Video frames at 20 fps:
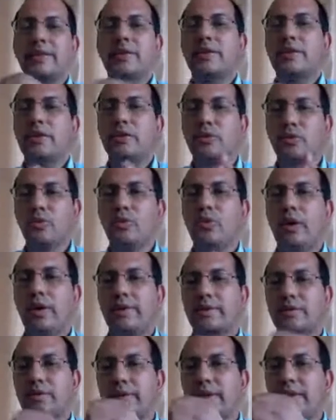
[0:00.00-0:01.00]
case it is 2
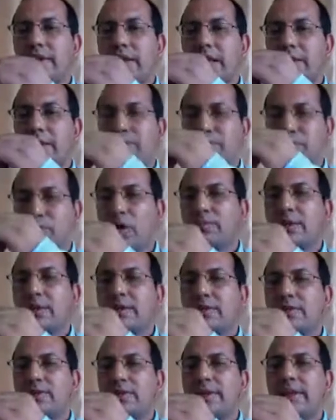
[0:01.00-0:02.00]
hertz. Okay, it absorbs the
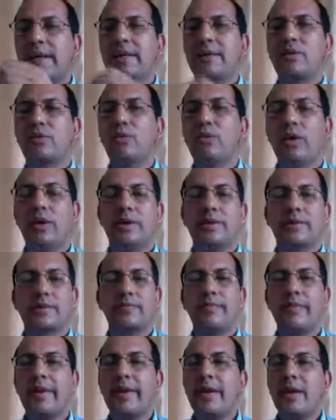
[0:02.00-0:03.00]
energy at 2 hertz.
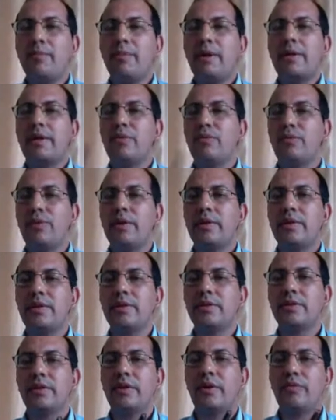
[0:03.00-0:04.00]
But if it
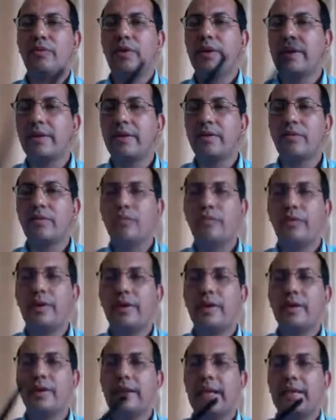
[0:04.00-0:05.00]
is
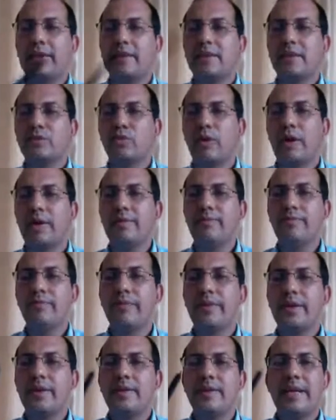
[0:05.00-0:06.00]
wagging like this one,
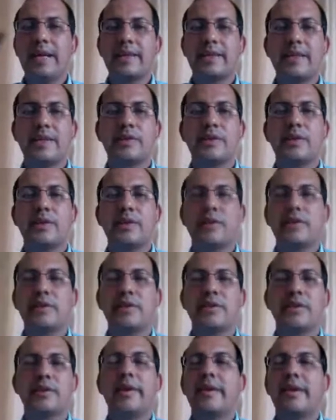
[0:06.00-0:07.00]
in that case it
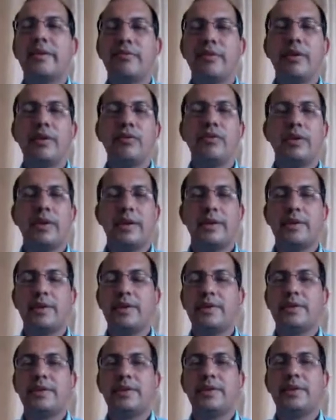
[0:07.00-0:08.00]
is giving you the
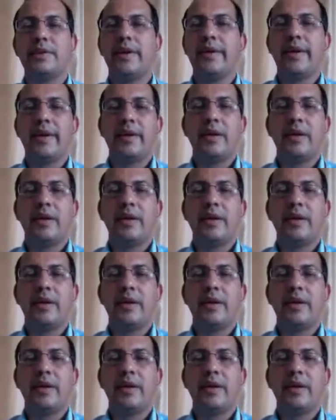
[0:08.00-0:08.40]
energy